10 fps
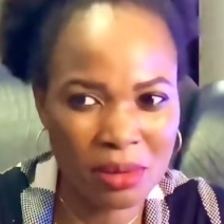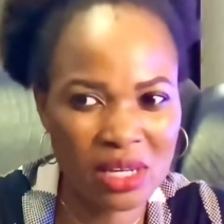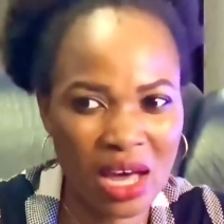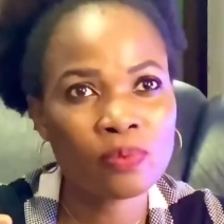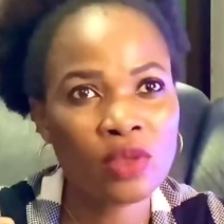I
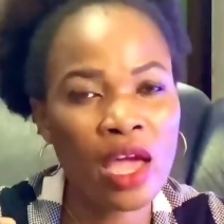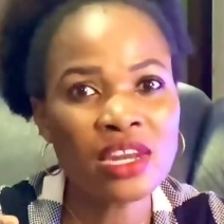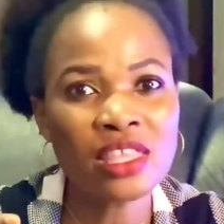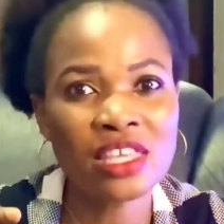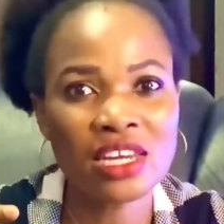mean,
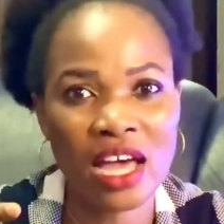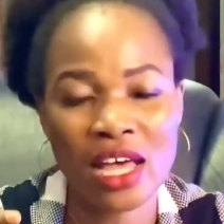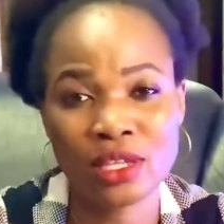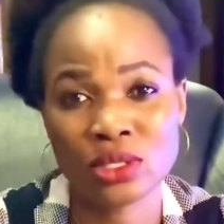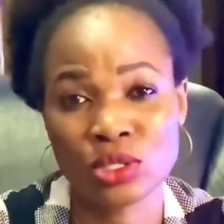anything that
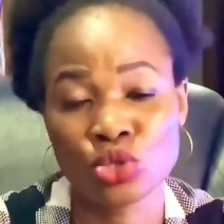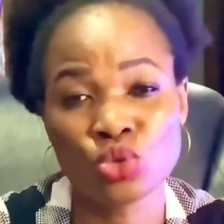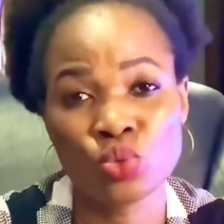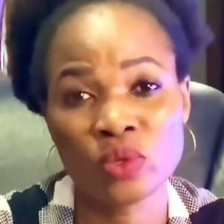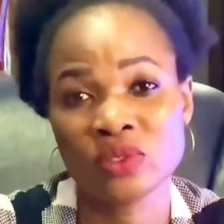has to
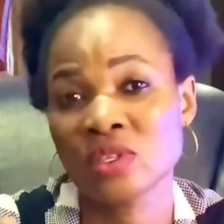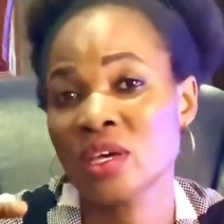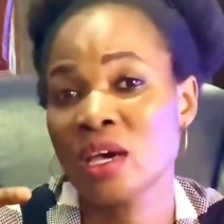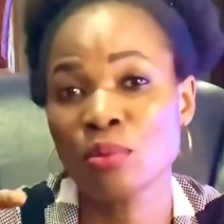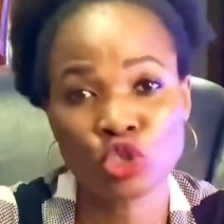do with
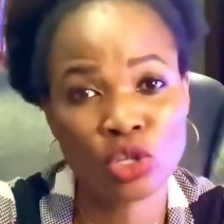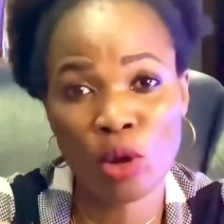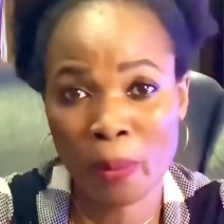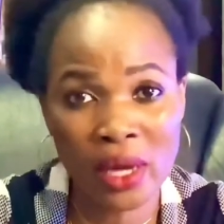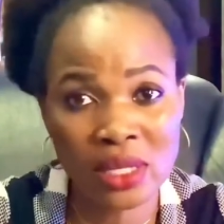
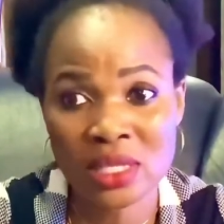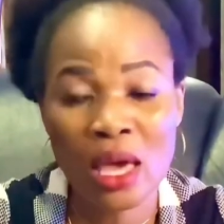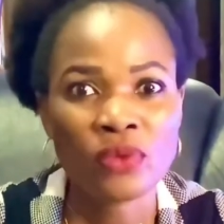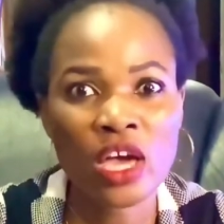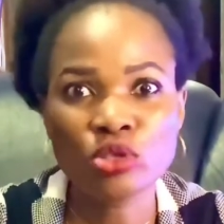emotional pains,
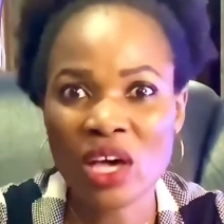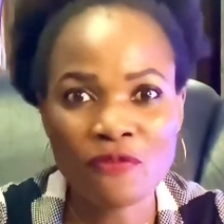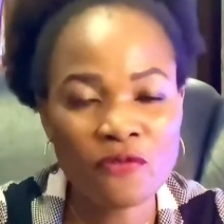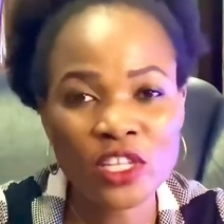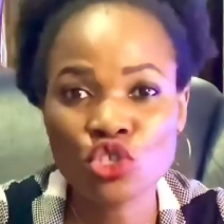it will
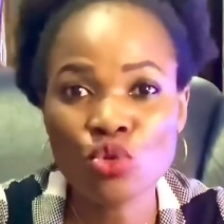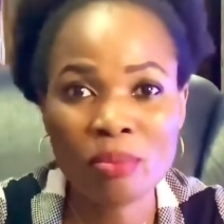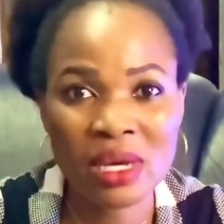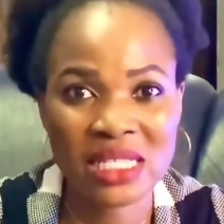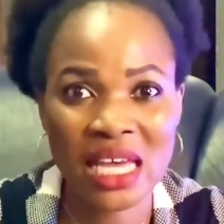affect you
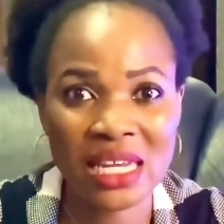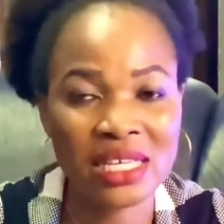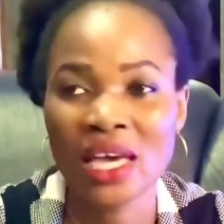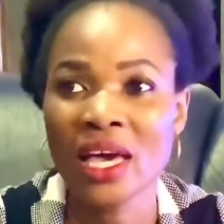mentally.